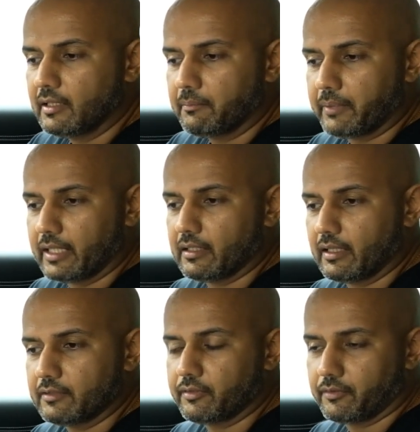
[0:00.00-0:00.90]
but
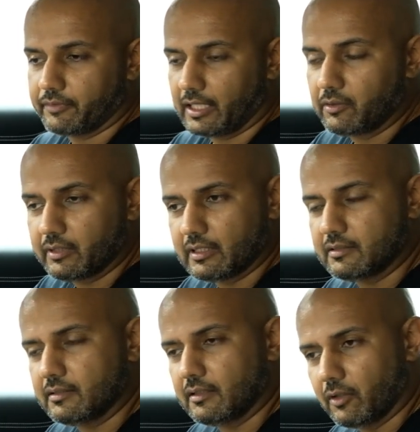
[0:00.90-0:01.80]
as of now
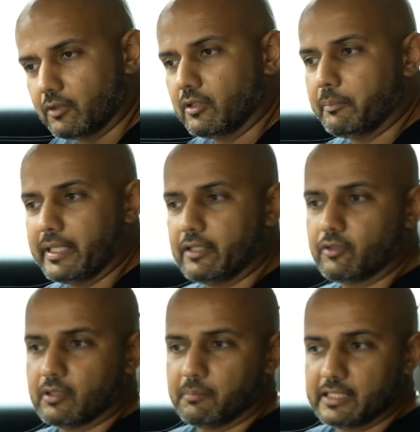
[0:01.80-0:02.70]
it's not going to make it
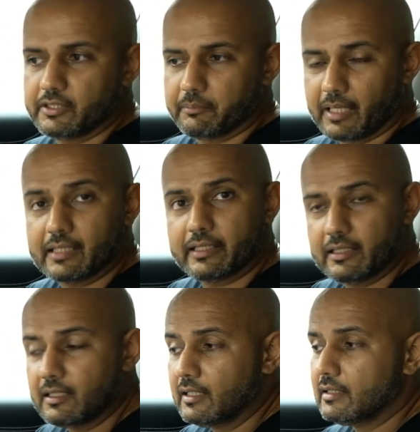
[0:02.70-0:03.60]
to the Malaysian
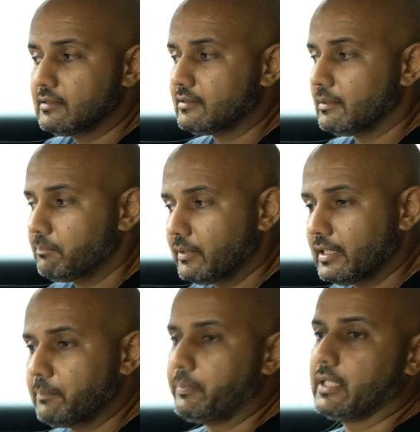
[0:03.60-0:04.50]
market
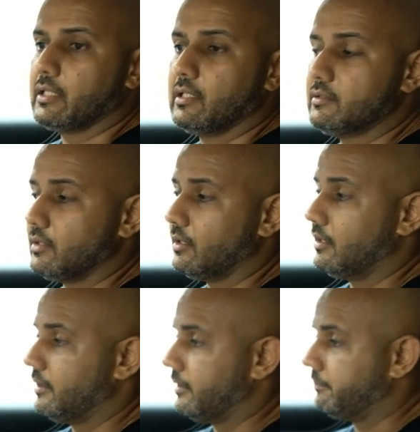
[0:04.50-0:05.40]
simply because
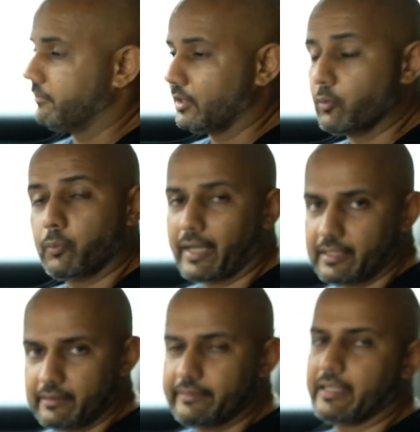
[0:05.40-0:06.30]
the white
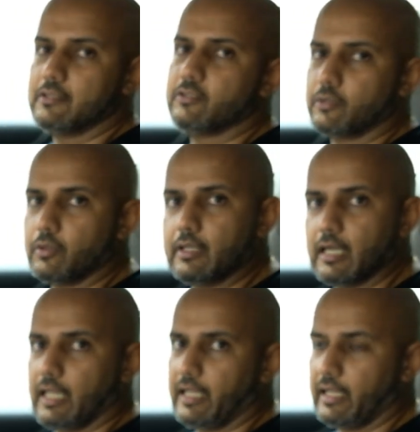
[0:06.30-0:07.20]
tends to
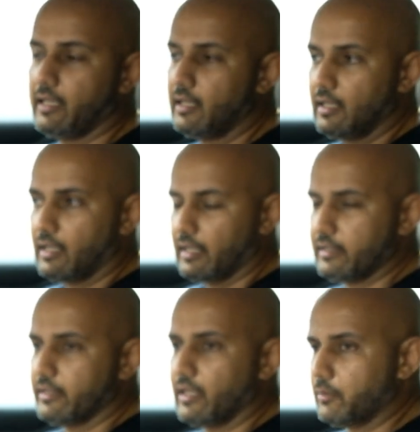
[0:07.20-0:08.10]
glare
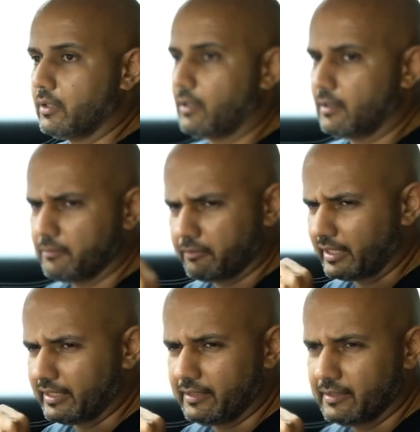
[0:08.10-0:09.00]
under our
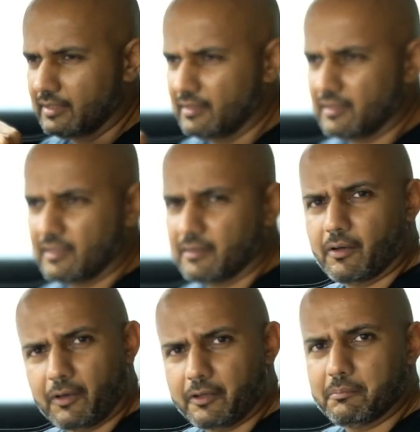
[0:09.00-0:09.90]
very
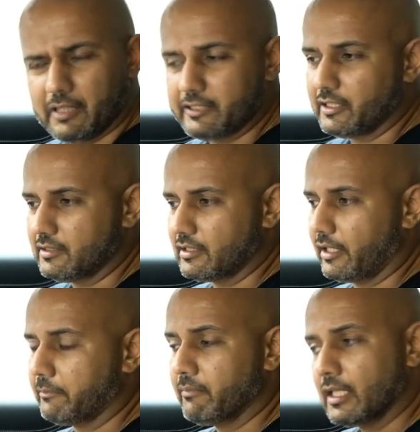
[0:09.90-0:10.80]
hot Malaysian
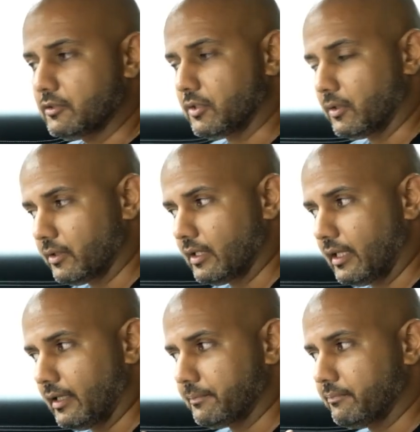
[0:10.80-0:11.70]
sun. So
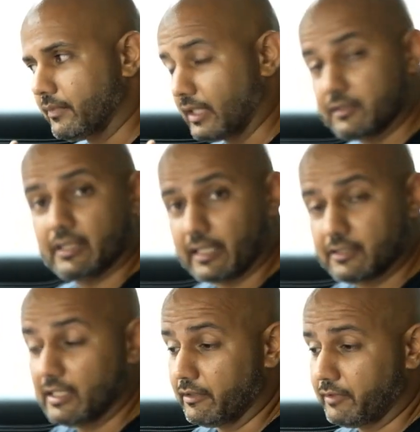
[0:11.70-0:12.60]
that's
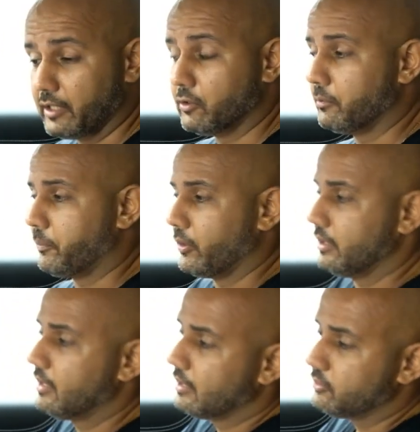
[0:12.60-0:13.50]
actually a very good point.
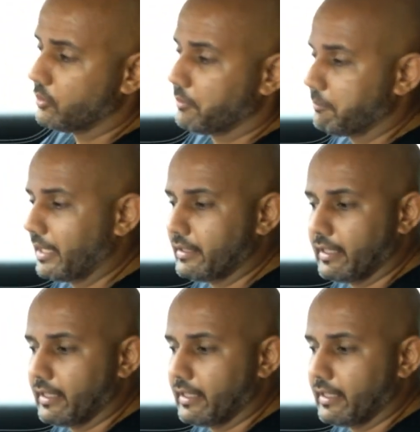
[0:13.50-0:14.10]
So you might